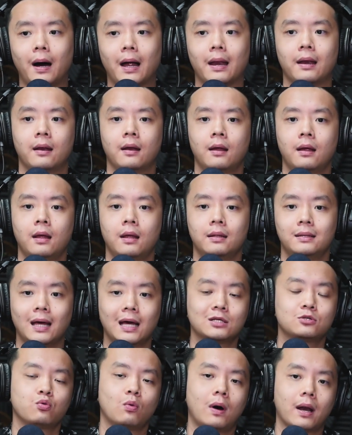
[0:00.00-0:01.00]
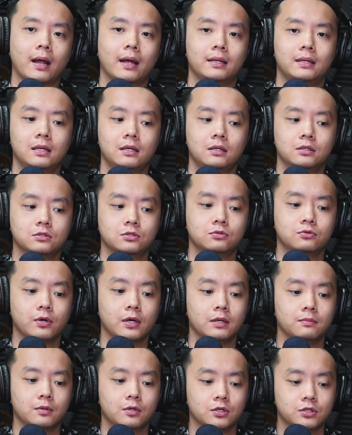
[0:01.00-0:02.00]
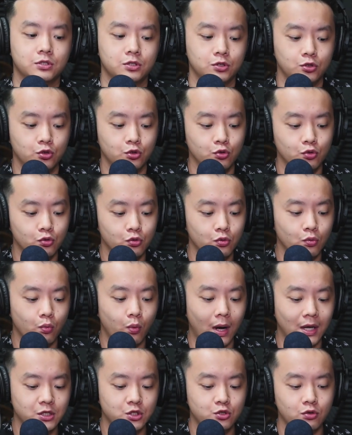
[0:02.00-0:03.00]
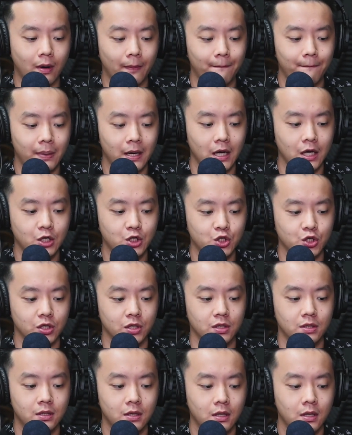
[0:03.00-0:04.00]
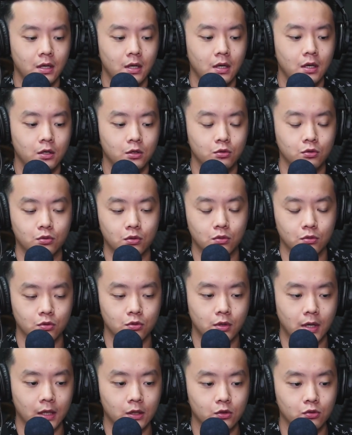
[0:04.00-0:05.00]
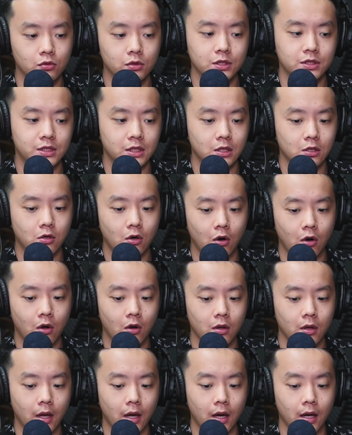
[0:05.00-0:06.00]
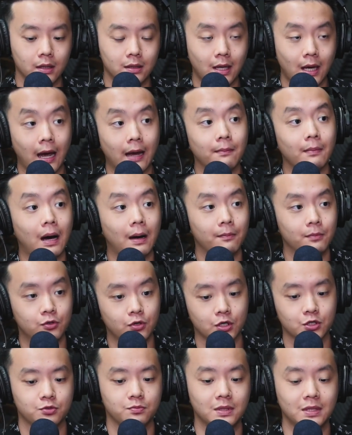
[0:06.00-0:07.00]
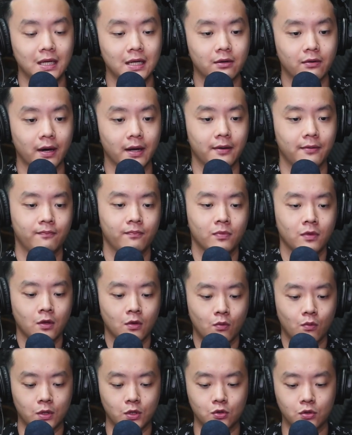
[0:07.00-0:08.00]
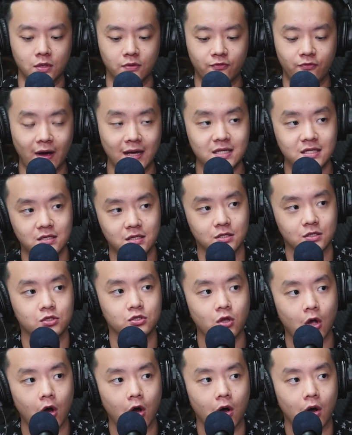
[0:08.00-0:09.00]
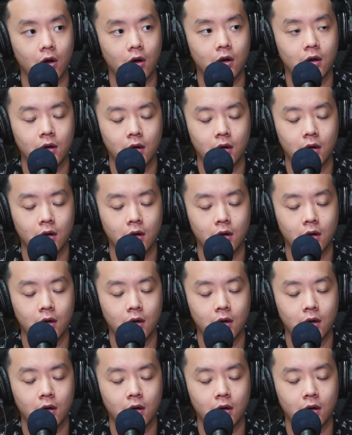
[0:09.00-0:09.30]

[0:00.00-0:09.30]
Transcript: But that's what I think is great because once you are patient, you can do this thing called time arbitrage. Meaning, right, when you invest in a stock,